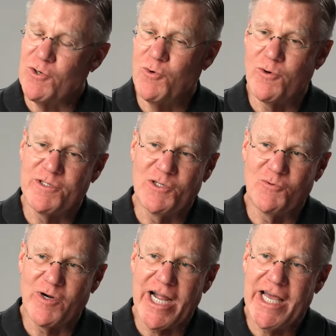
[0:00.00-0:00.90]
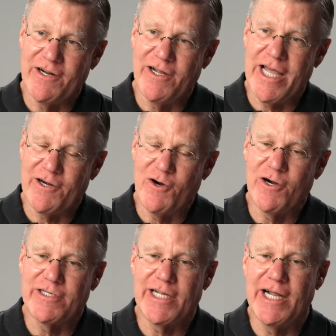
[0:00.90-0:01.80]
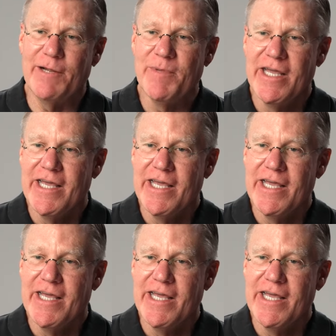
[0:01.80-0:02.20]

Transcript: choruses where I had a hard time.